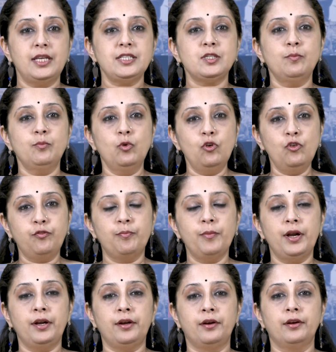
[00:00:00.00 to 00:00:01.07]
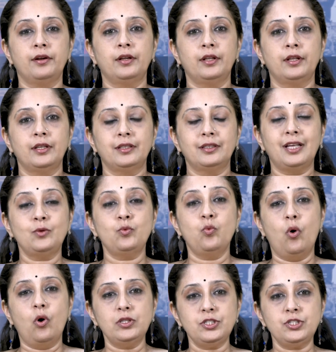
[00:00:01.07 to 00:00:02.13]
is a movement that
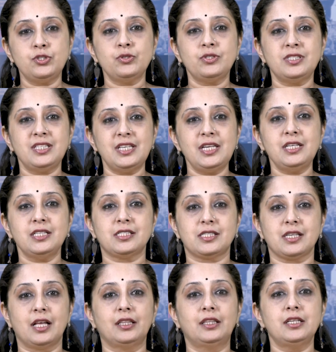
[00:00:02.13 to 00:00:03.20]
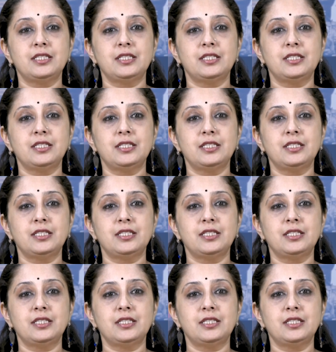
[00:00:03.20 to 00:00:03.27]
wants to seize